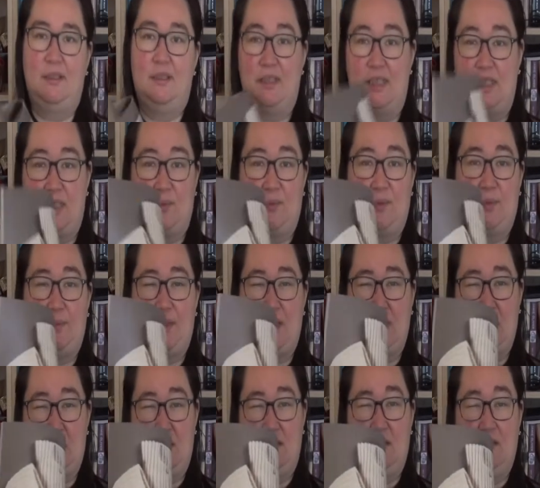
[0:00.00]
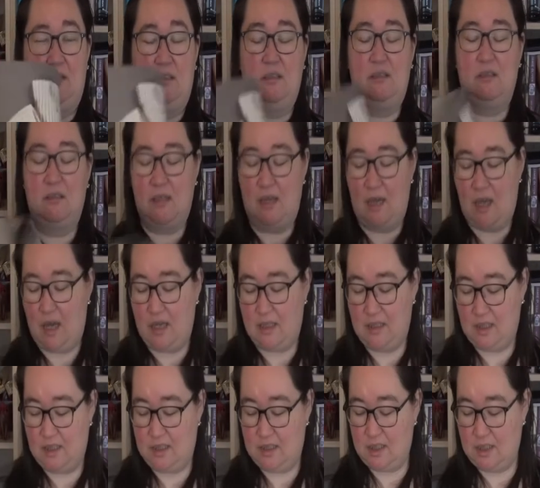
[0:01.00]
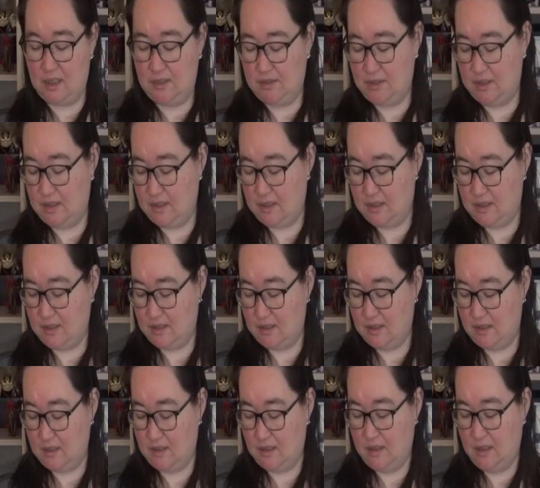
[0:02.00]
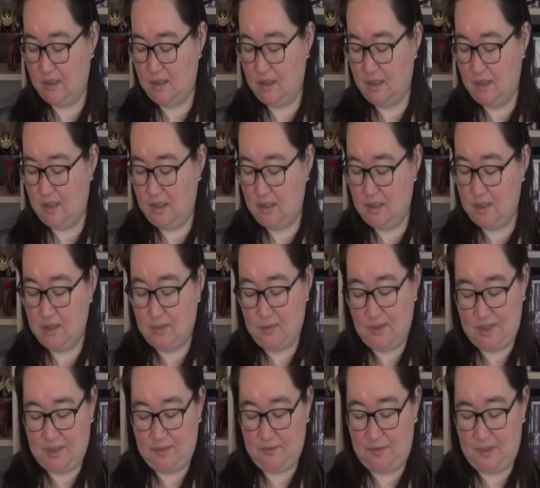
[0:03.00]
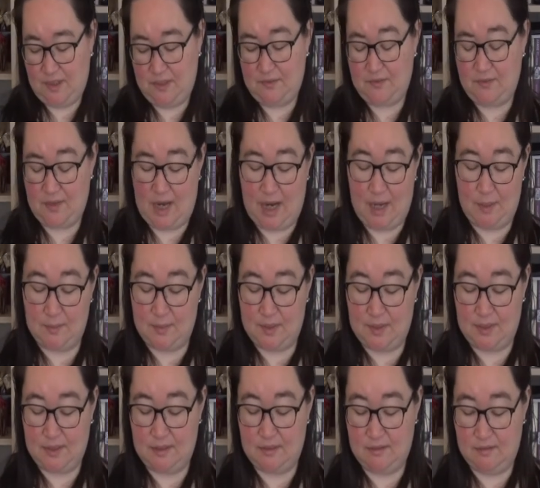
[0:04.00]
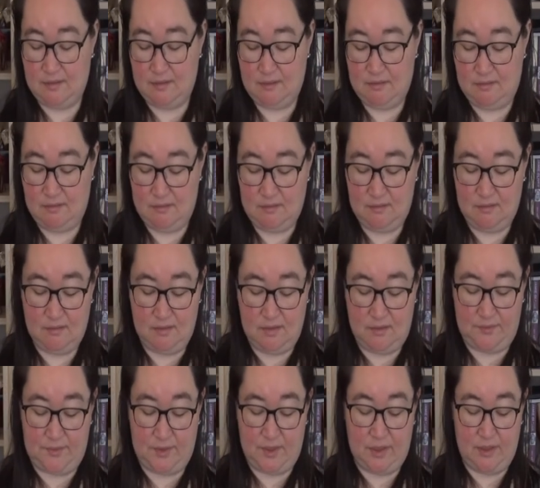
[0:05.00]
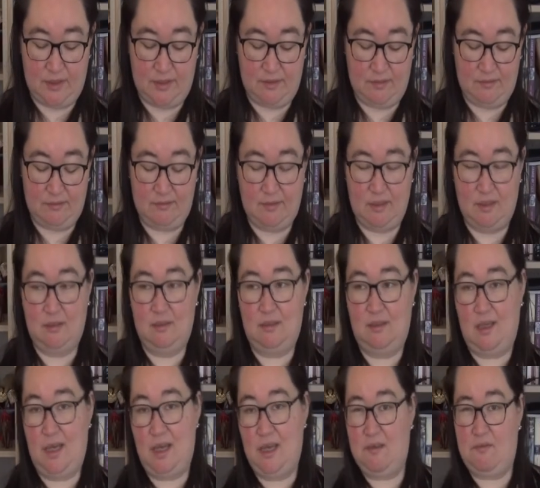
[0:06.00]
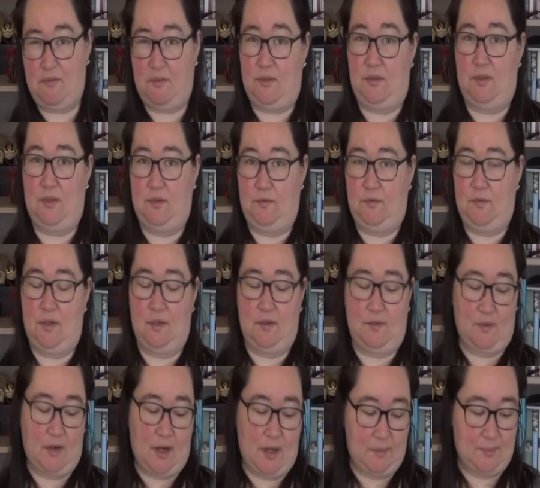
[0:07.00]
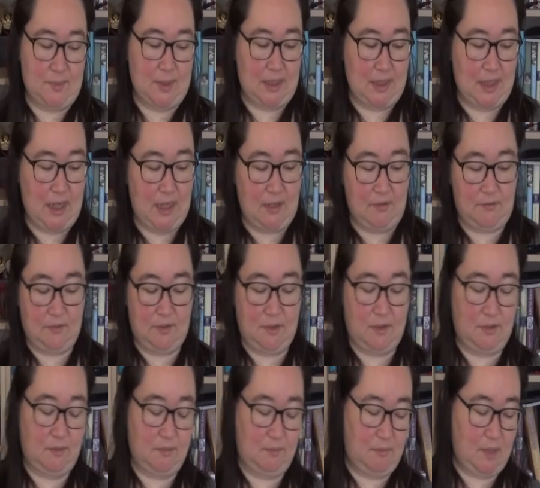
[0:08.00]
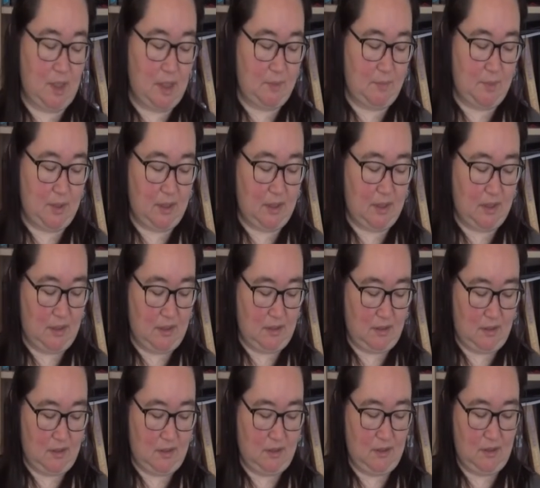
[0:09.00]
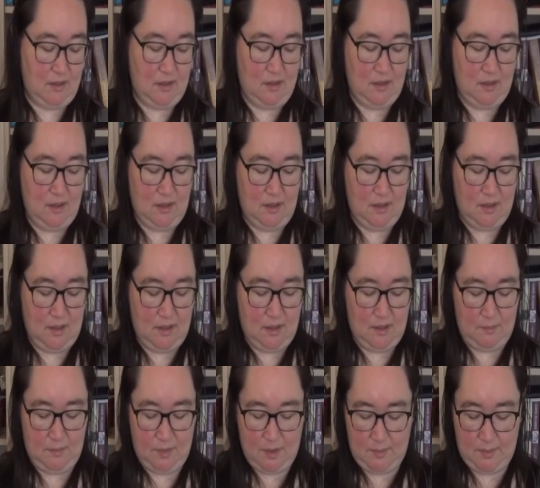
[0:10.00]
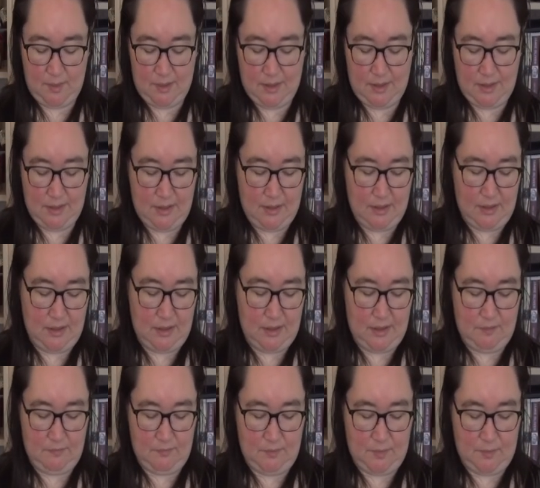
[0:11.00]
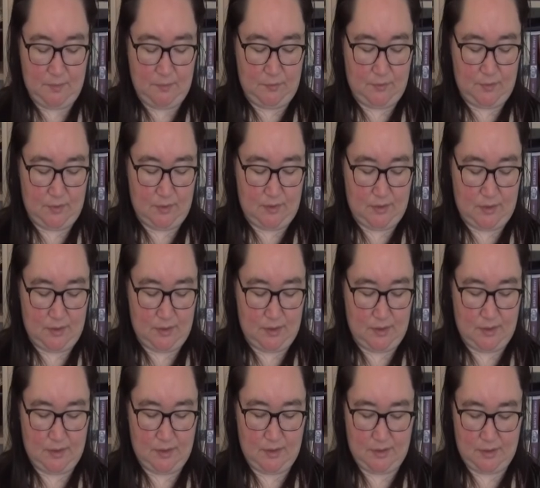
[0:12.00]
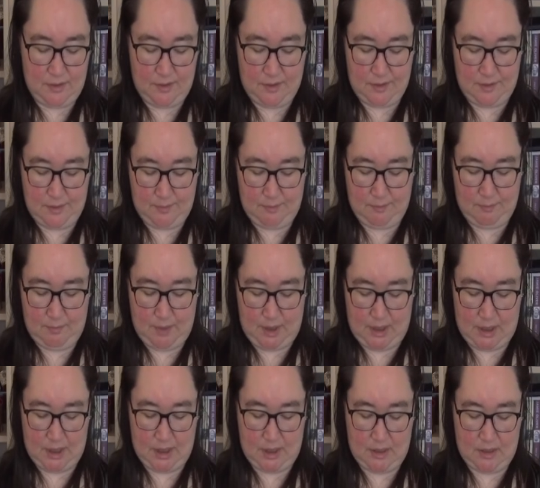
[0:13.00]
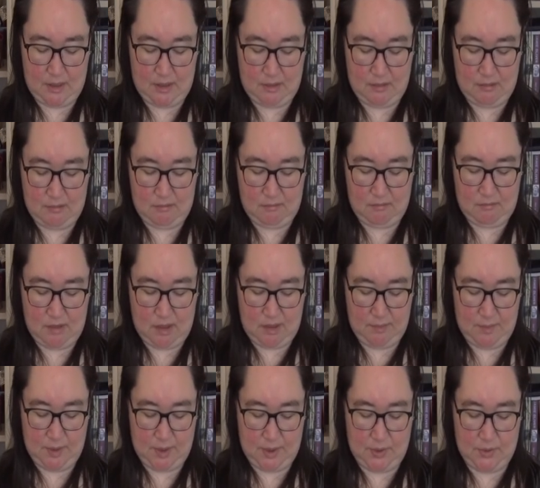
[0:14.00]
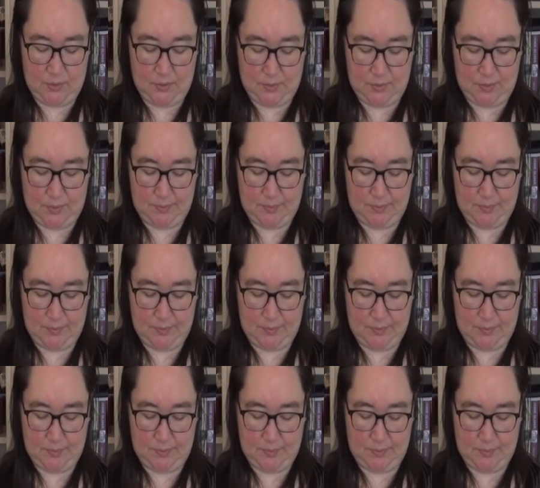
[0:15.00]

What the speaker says: this will be cute, and it uses 25 grams of yarn. I have 35 grams left. Maybe it'll leave room for some mitts. I'm not sure.